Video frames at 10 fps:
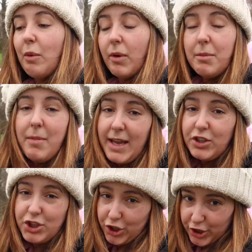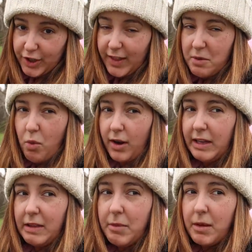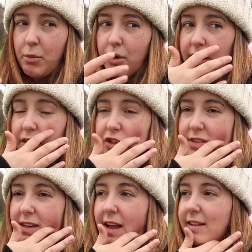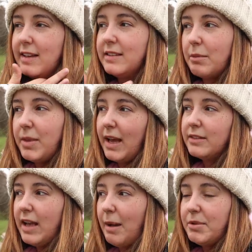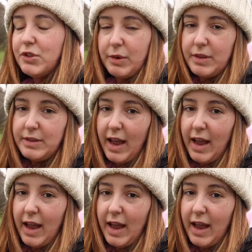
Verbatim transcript: So I wanna make sure that I'm walking them in the morning just in case like something else happens throughout the